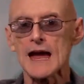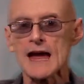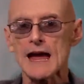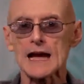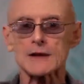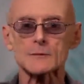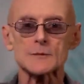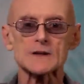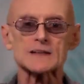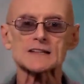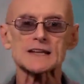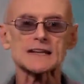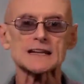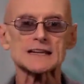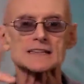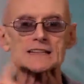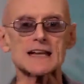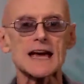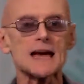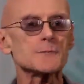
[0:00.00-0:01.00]
And we see
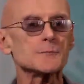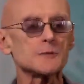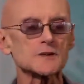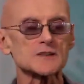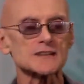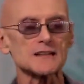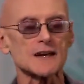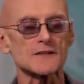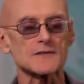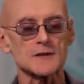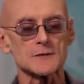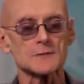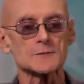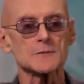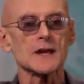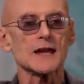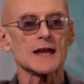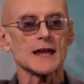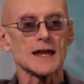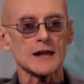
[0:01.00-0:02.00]
examples of them
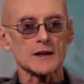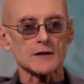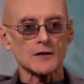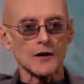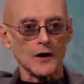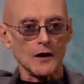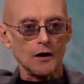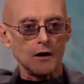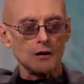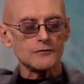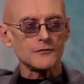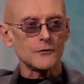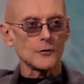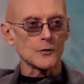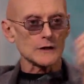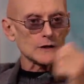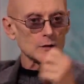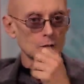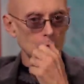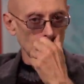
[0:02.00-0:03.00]
in all
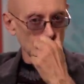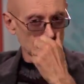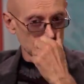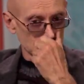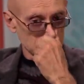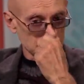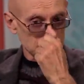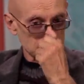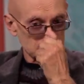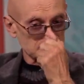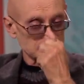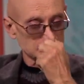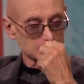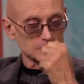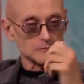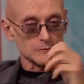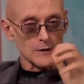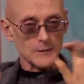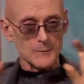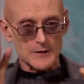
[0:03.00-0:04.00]
four quadrants,
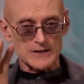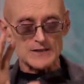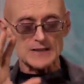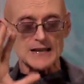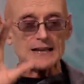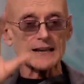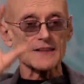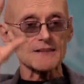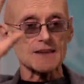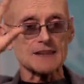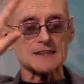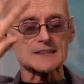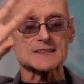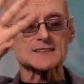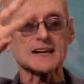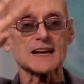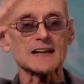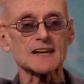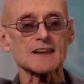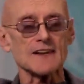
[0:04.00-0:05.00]
representing the
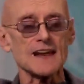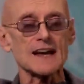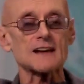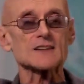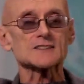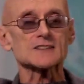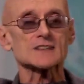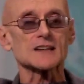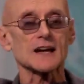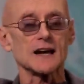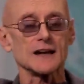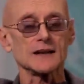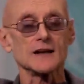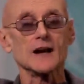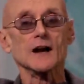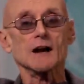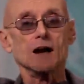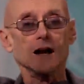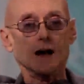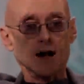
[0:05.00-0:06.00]
inside and the outside
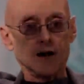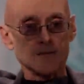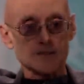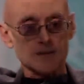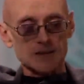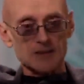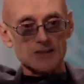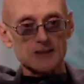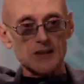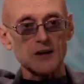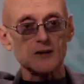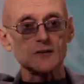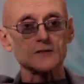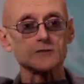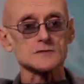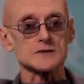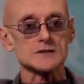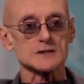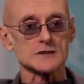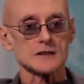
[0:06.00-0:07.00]
of the
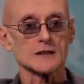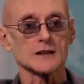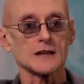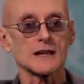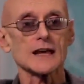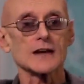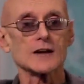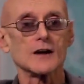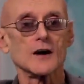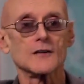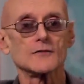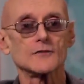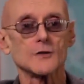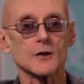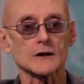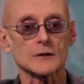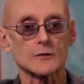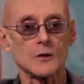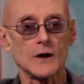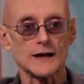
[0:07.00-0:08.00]
zones in all
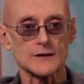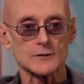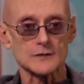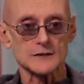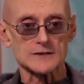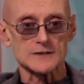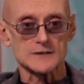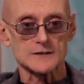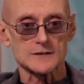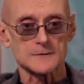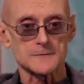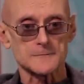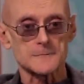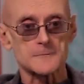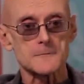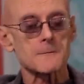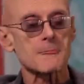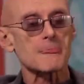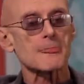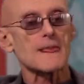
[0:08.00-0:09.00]
four quadrants.
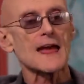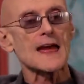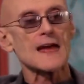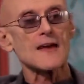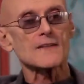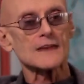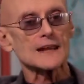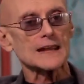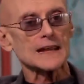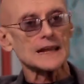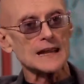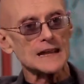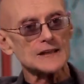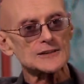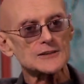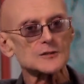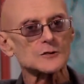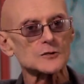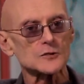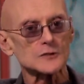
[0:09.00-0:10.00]
And the
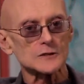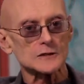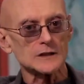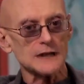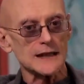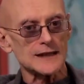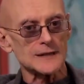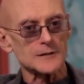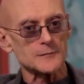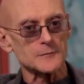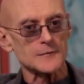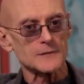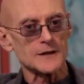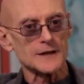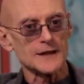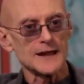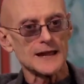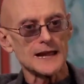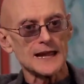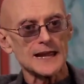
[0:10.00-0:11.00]
integral claim
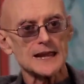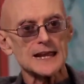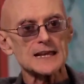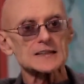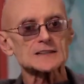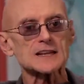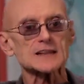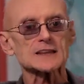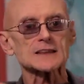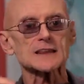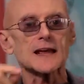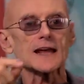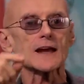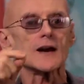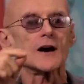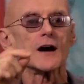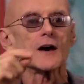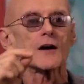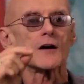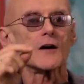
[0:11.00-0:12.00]
is that they
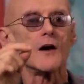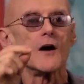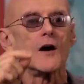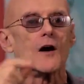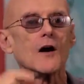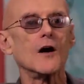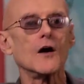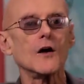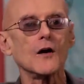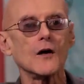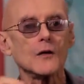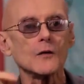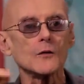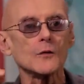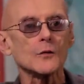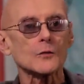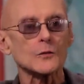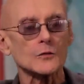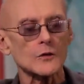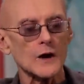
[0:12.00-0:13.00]
are
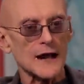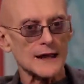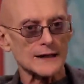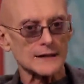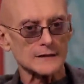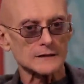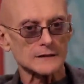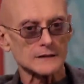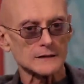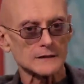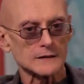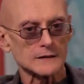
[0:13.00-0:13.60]
all right,